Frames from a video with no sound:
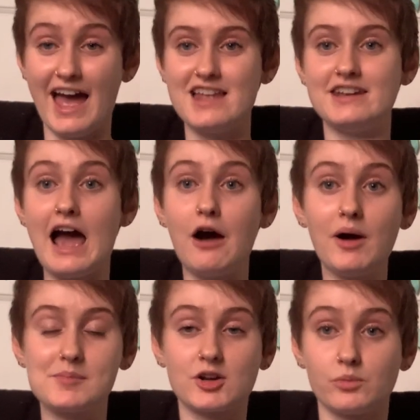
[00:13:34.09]
And now
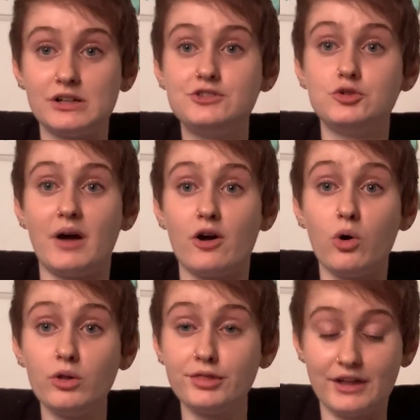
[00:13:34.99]
I'm going to read you my
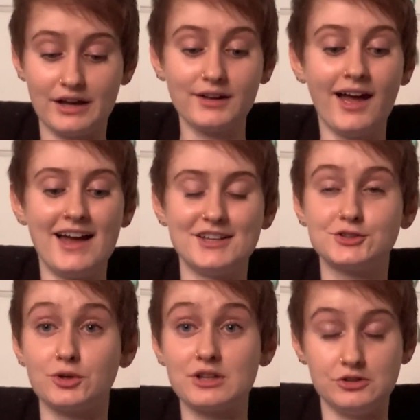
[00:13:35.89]
whole thing
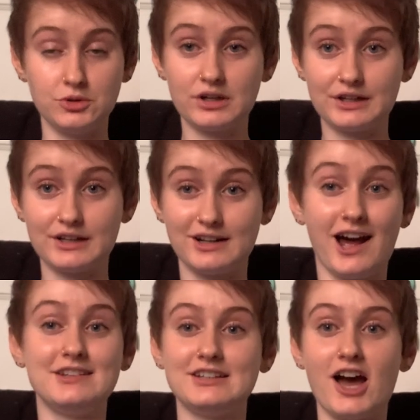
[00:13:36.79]
so that you can get an
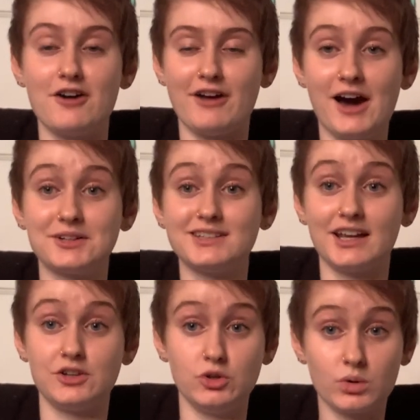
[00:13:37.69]
idea of how to
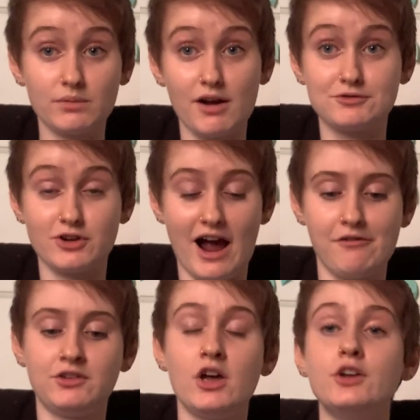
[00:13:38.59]
take your rough
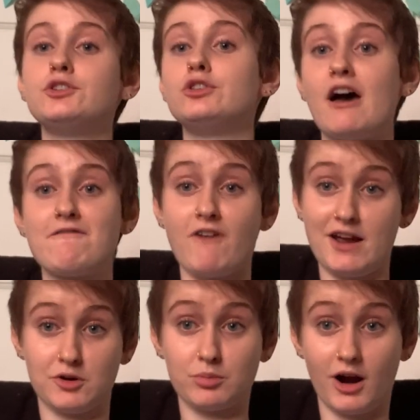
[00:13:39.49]
draft to that
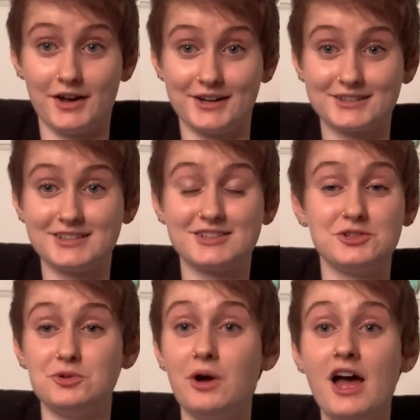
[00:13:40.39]
final product
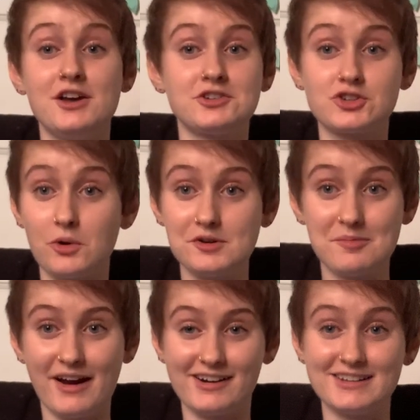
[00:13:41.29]
to show your
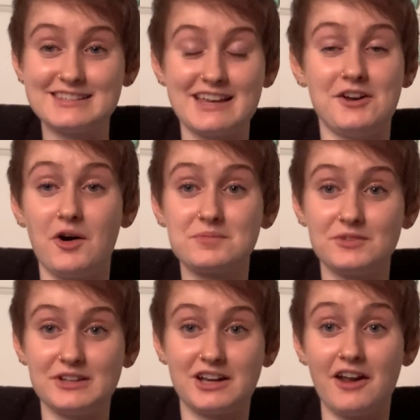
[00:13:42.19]
parents and
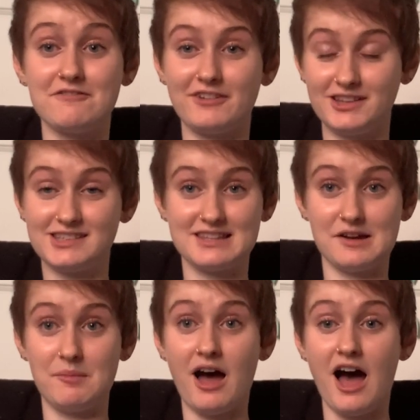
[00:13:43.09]
hopefully convince
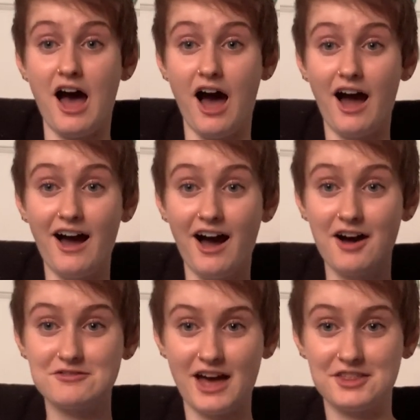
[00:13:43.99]
them
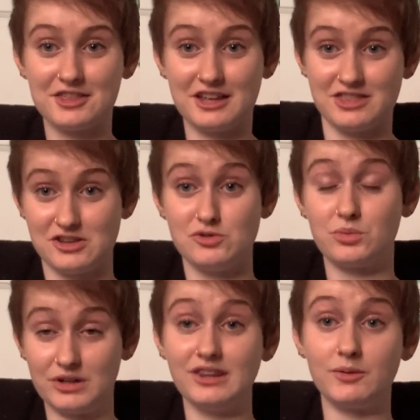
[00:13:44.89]
of that thing that you
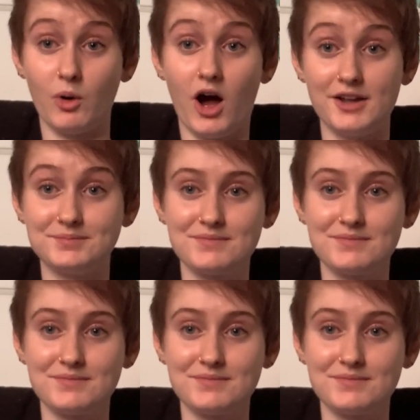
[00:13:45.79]
really want.